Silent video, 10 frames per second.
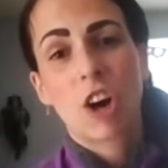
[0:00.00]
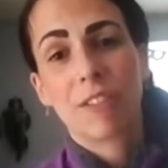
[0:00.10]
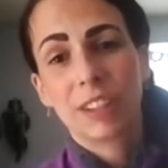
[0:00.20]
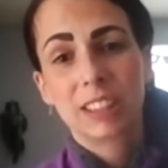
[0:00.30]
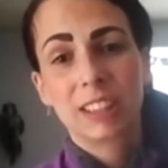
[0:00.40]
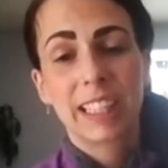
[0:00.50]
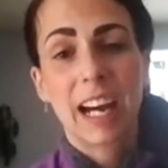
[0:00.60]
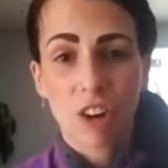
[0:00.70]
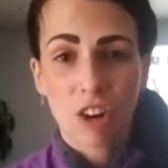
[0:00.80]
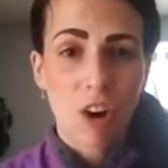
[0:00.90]
obviously
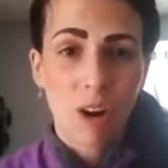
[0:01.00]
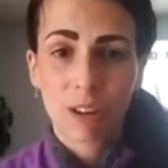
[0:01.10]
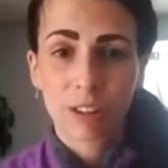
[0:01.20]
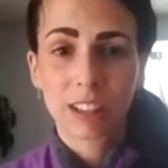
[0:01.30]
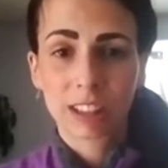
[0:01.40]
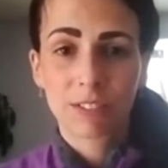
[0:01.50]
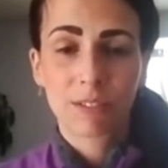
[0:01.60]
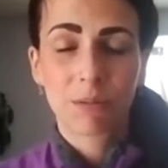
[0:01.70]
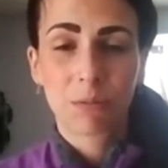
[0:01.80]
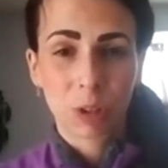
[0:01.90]
alcohol doesn't